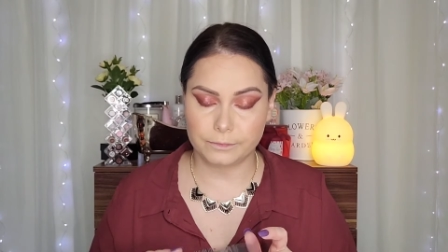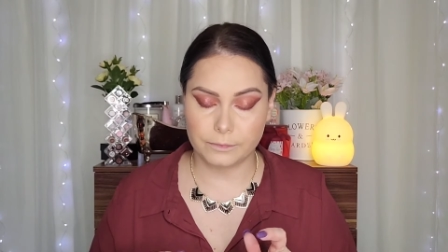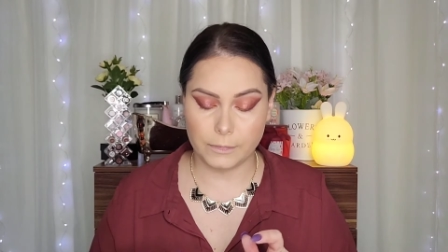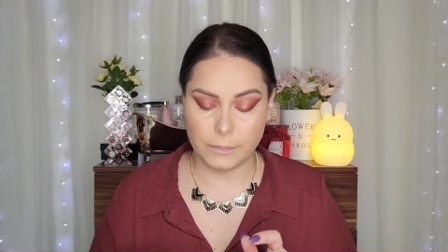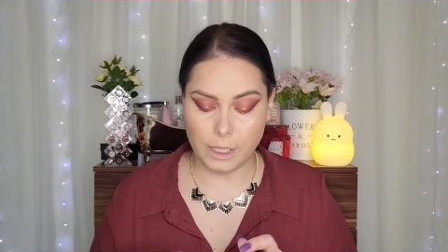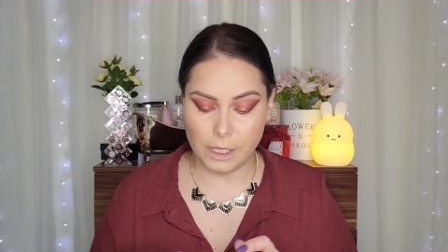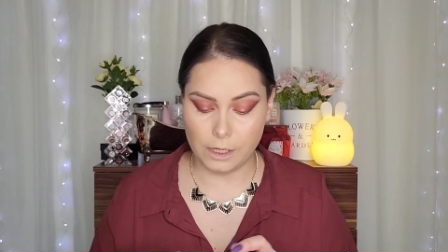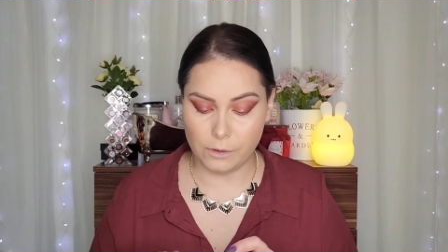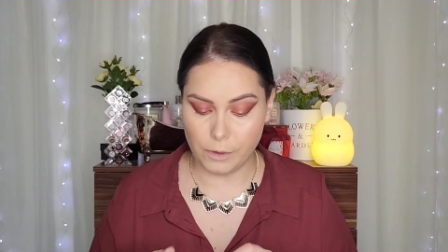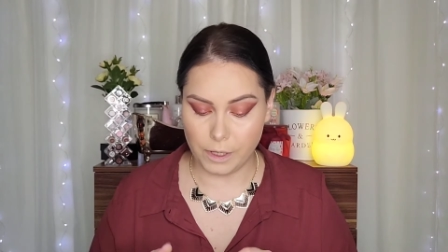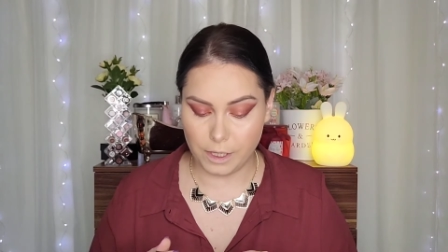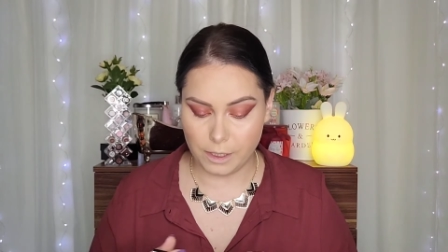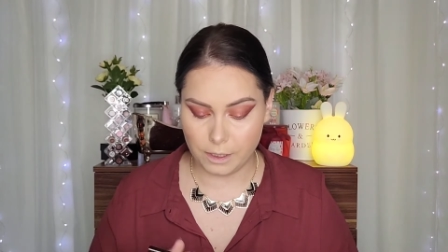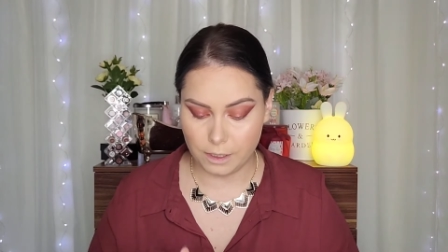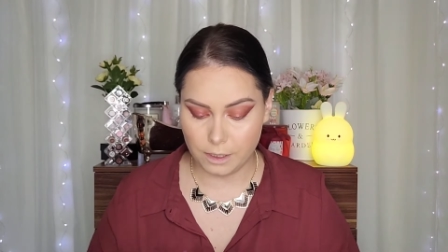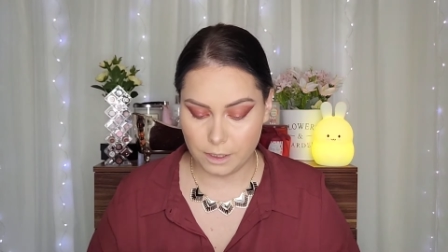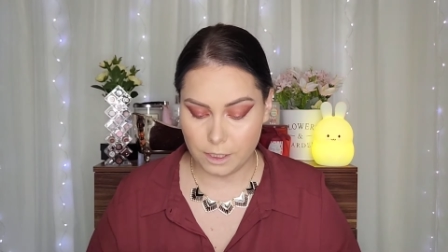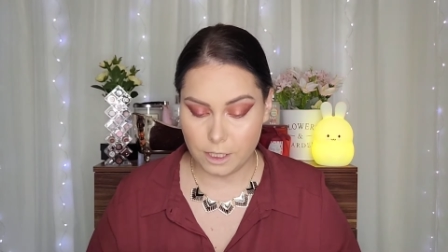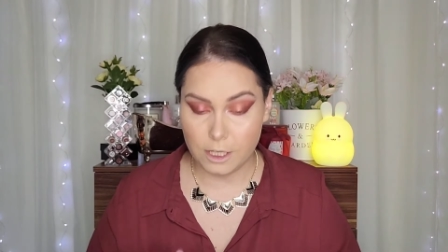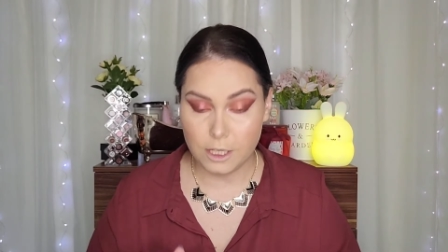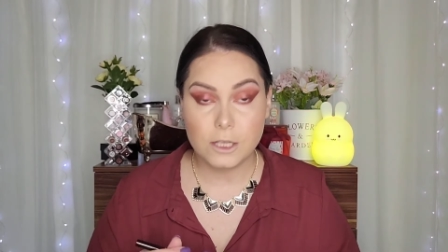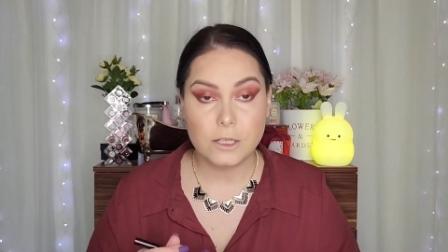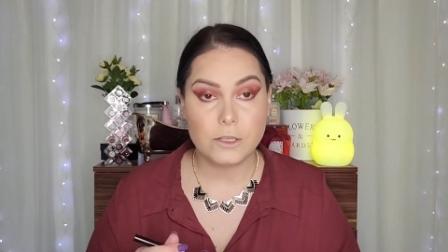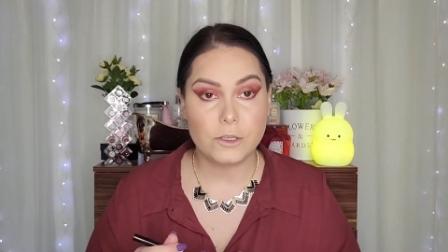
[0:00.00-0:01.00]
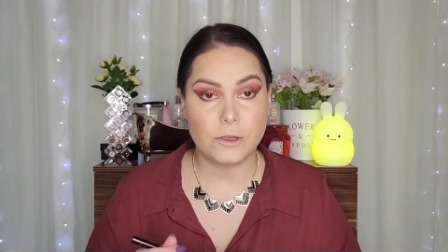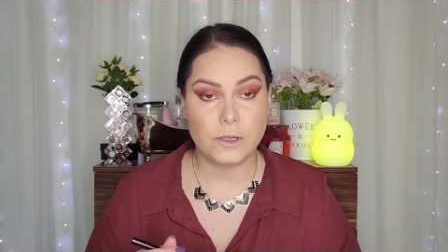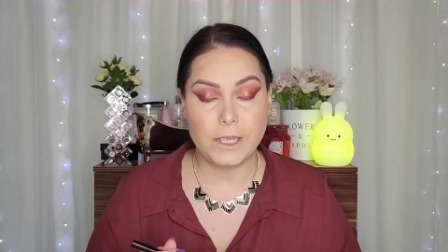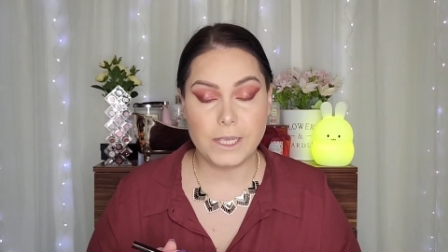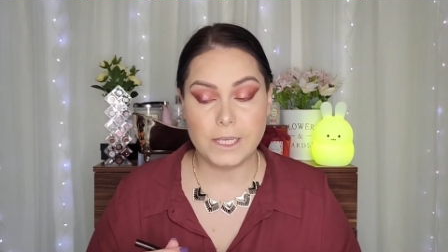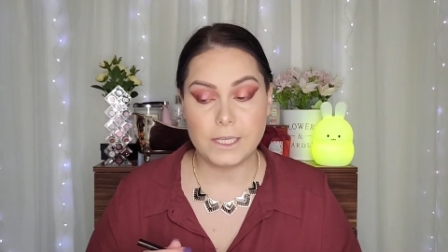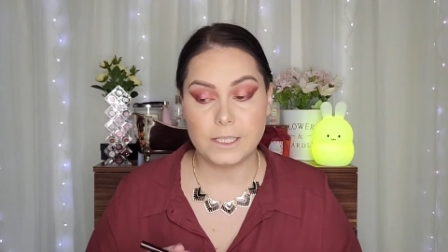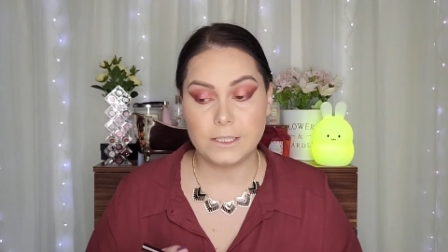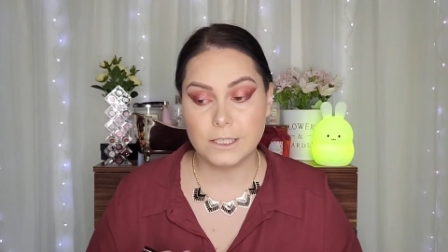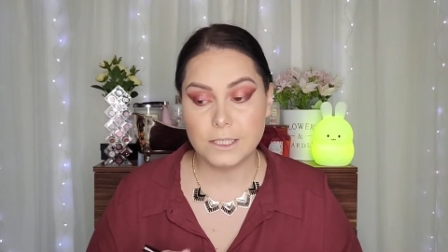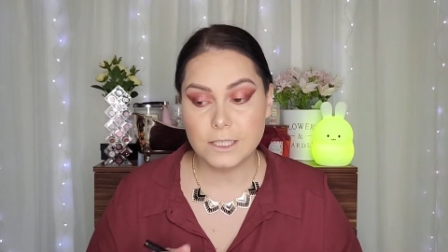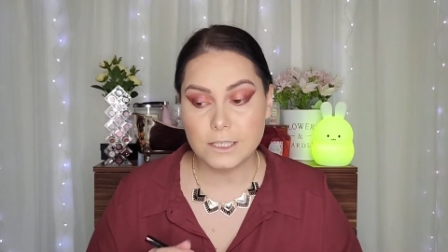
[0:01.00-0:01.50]
Anyway, so yeah,
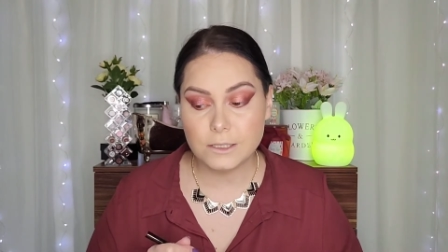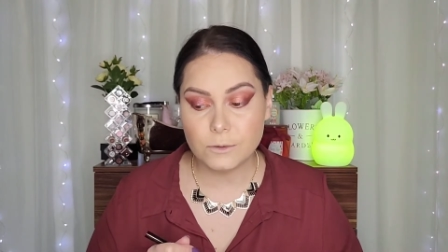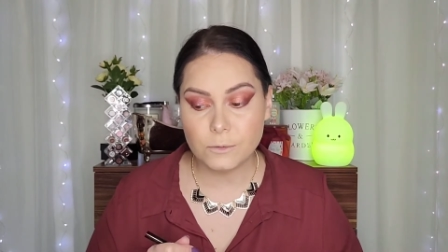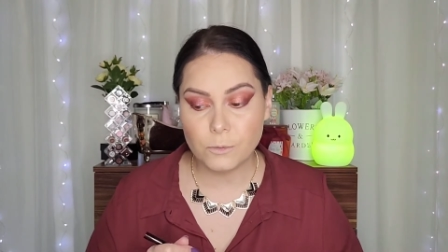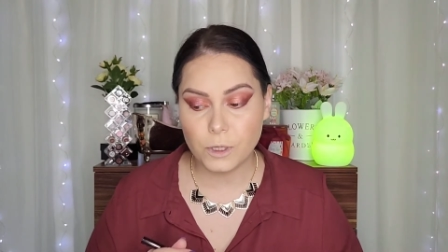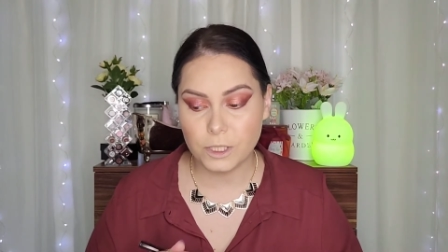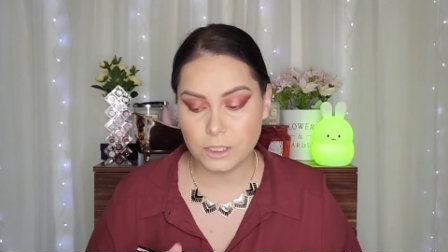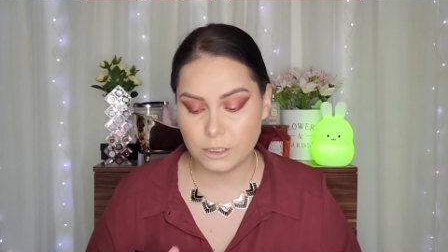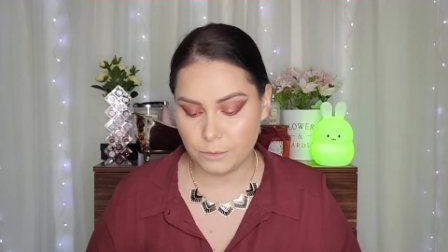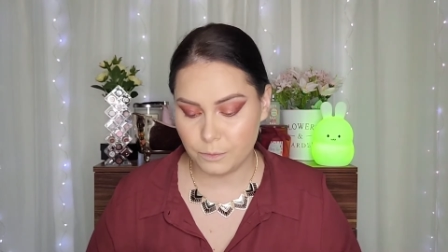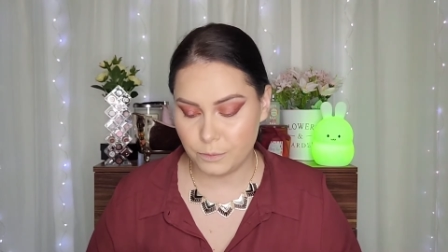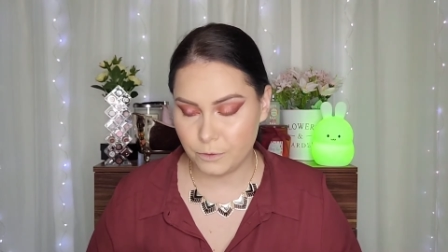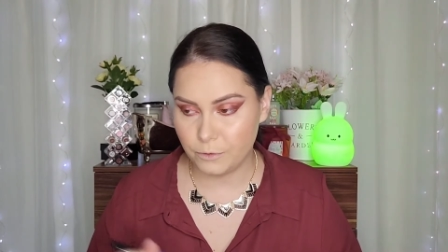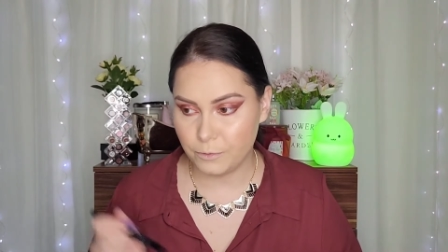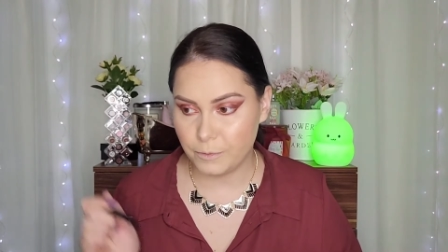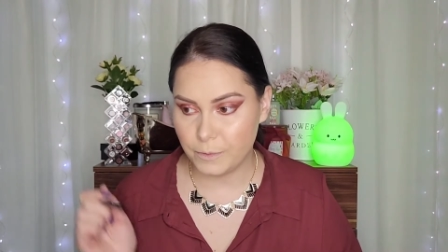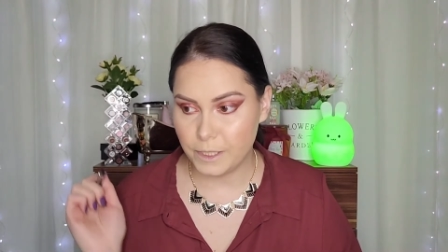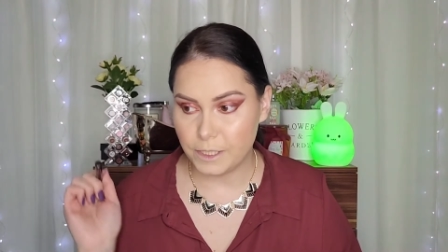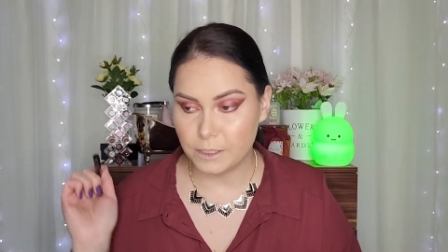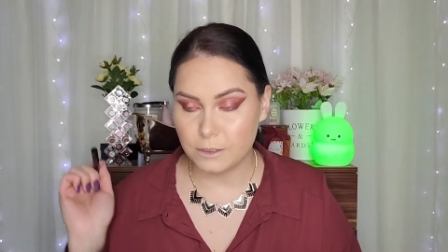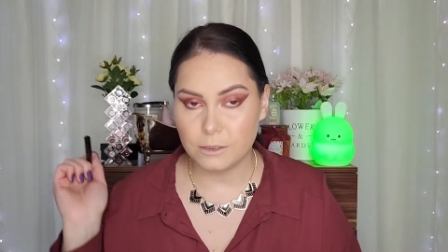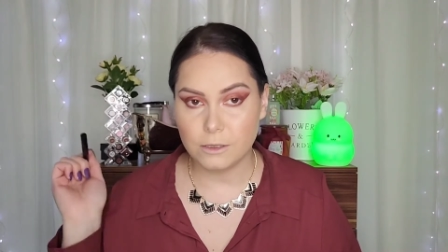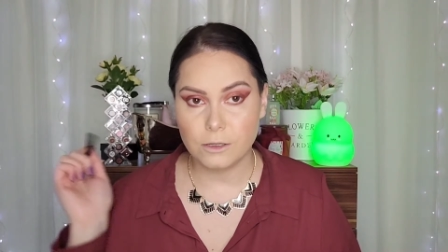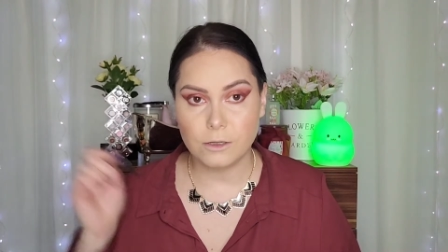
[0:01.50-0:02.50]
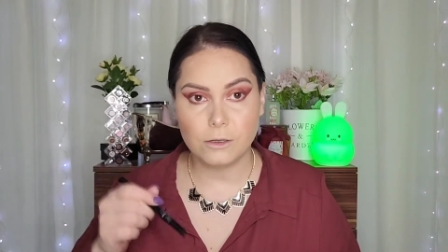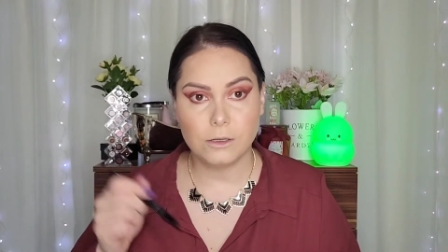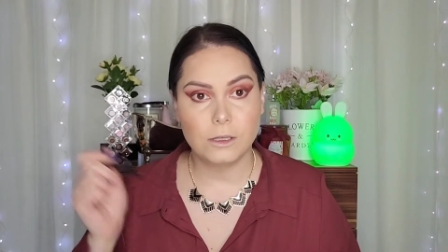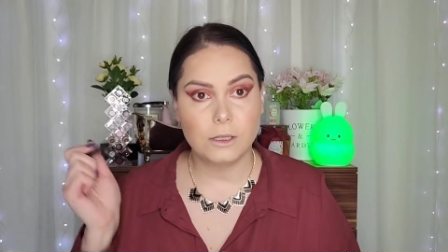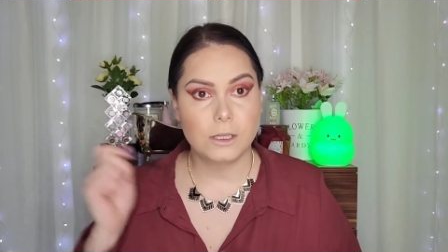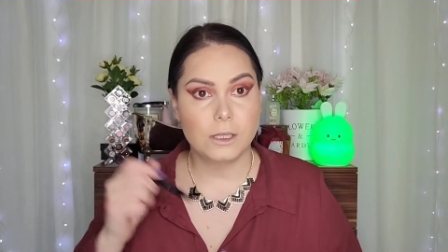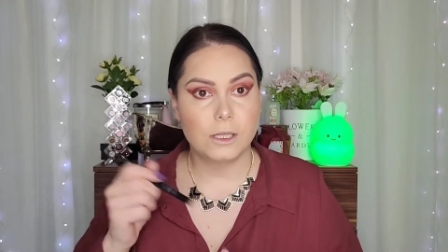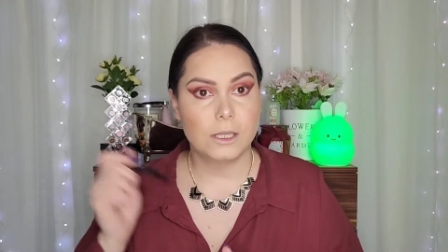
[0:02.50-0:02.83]
it is a waterproof pencil.